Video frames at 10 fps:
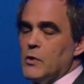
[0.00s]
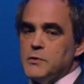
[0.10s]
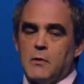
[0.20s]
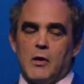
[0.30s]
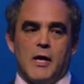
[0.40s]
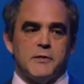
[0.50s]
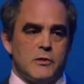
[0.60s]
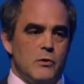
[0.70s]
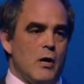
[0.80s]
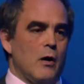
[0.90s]
is I'm going to ask
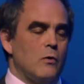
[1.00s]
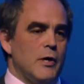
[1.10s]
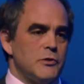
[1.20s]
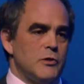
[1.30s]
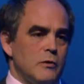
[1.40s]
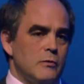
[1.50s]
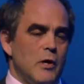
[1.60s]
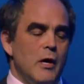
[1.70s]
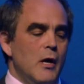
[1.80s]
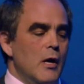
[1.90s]
you now a question.
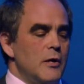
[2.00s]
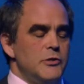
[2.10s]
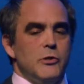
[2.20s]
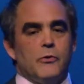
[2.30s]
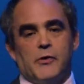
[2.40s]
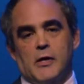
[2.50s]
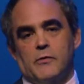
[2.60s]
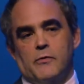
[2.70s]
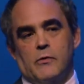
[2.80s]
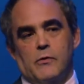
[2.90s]
Do you think
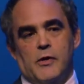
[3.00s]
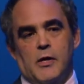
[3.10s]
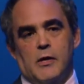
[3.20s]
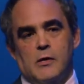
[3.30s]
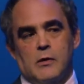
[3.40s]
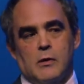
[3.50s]
the